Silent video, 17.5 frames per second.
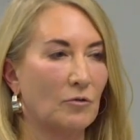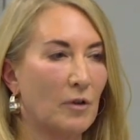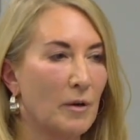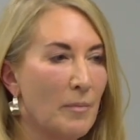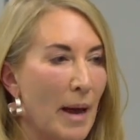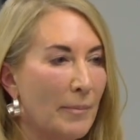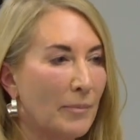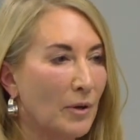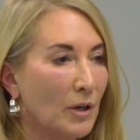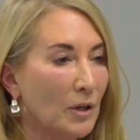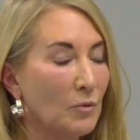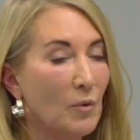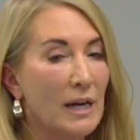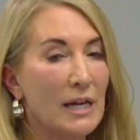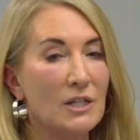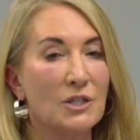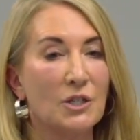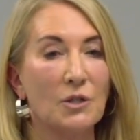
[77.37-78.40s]
Remember in
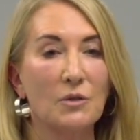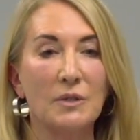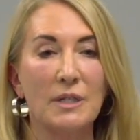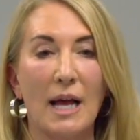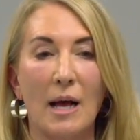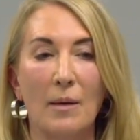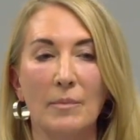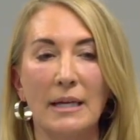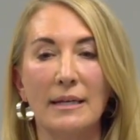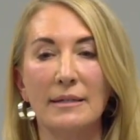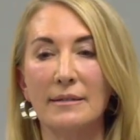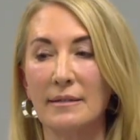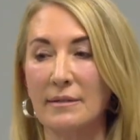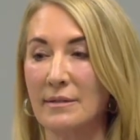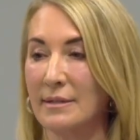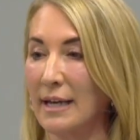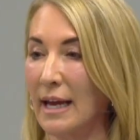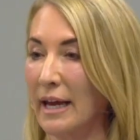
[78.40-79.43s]
week 2, Tell Me It's
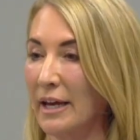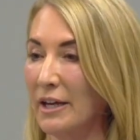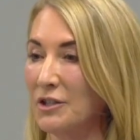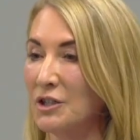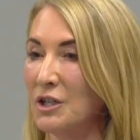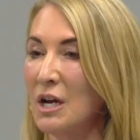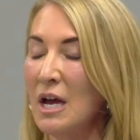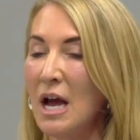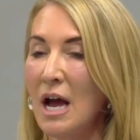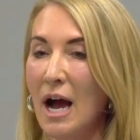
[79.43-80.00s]
a Stage,